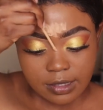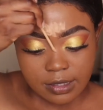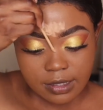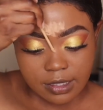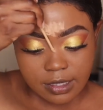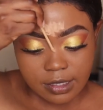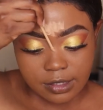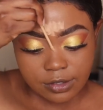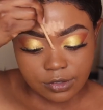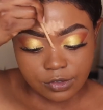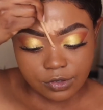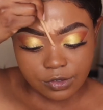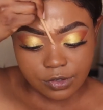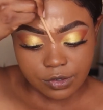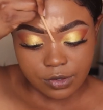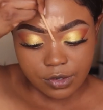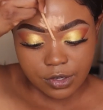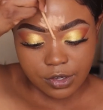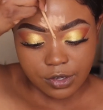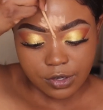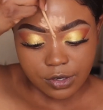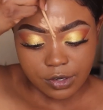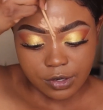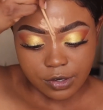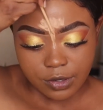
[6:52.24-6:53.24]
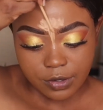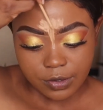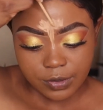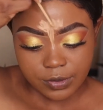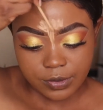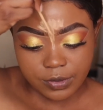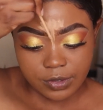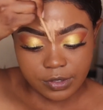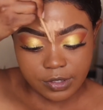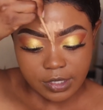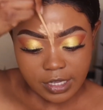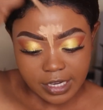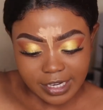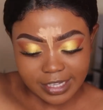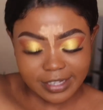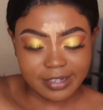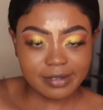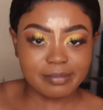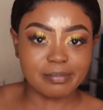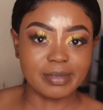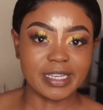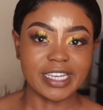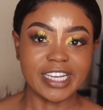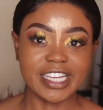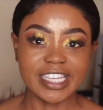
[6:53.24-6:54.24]
Then draw your nose a
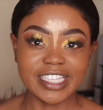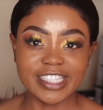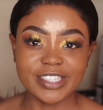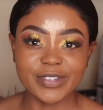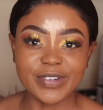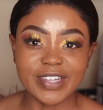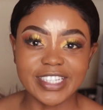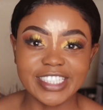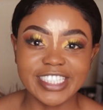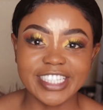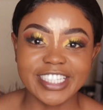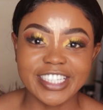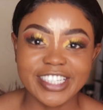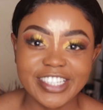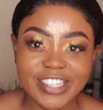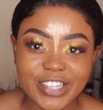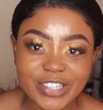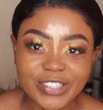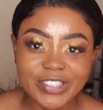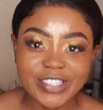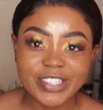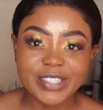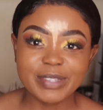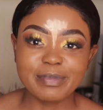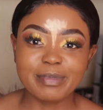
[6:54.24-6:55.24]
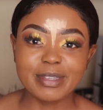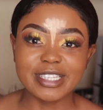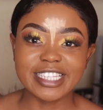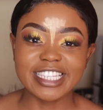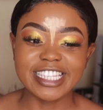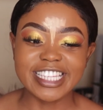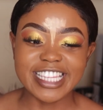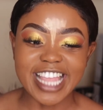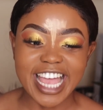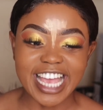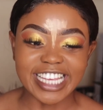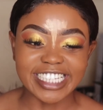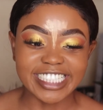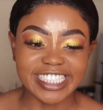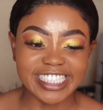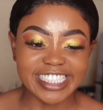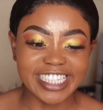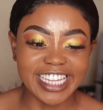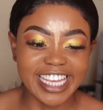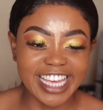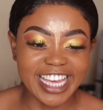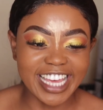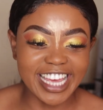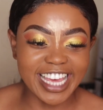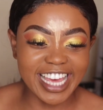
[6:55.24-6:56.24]
little bit because you want your nose to be snatched.